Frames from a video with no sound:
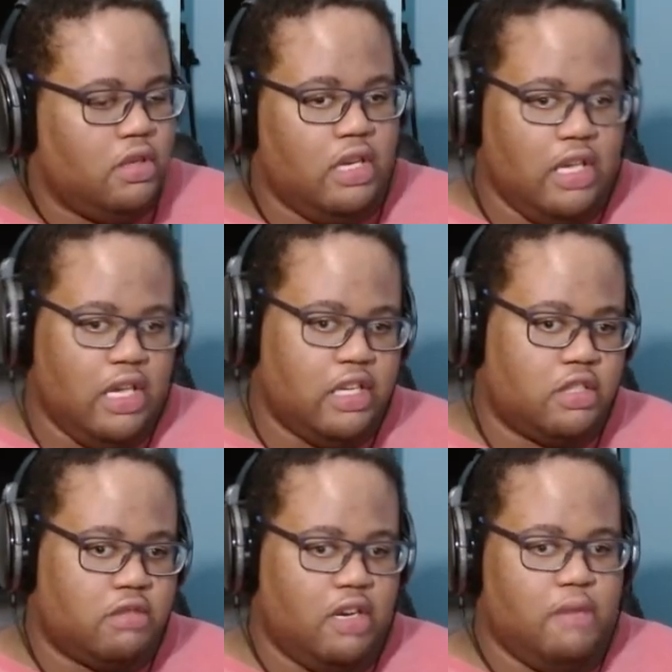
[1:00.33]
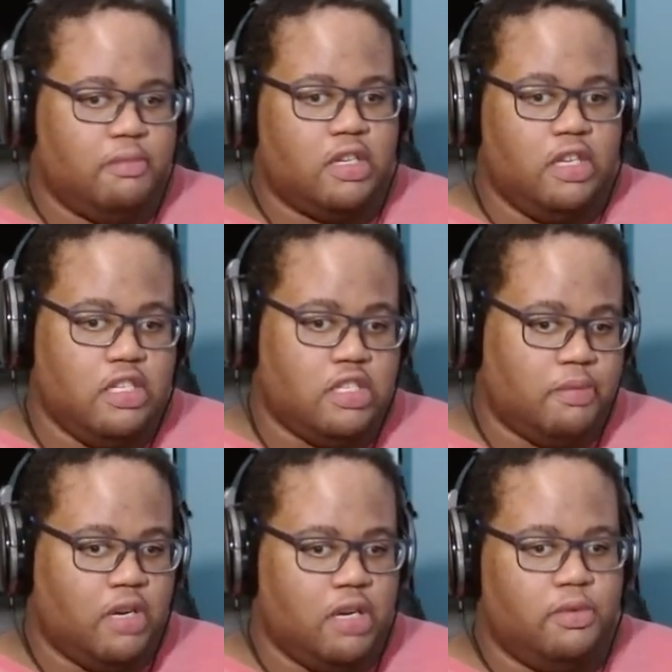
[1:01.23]
8 gigs RAM. It's
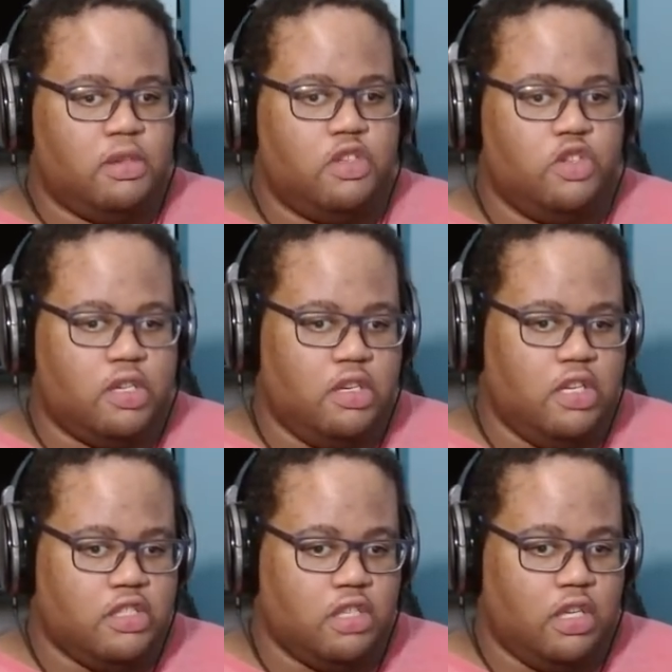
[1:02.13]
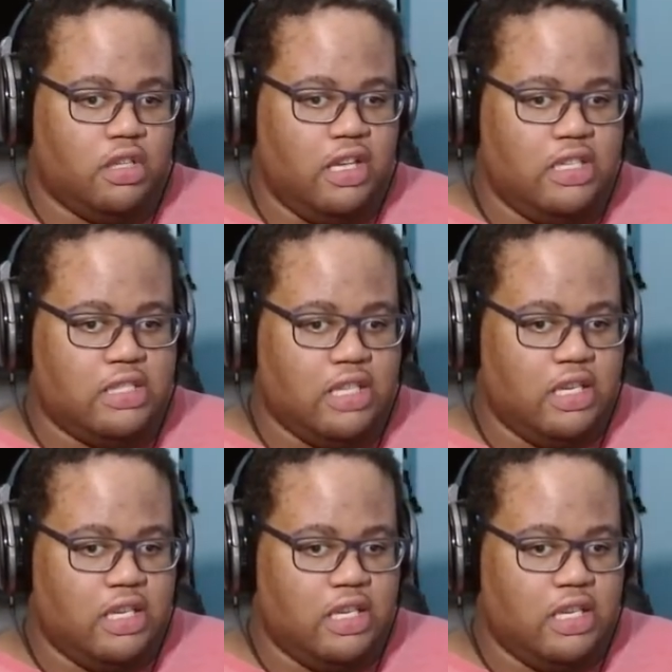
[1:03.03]
upgradable. You can install a SATA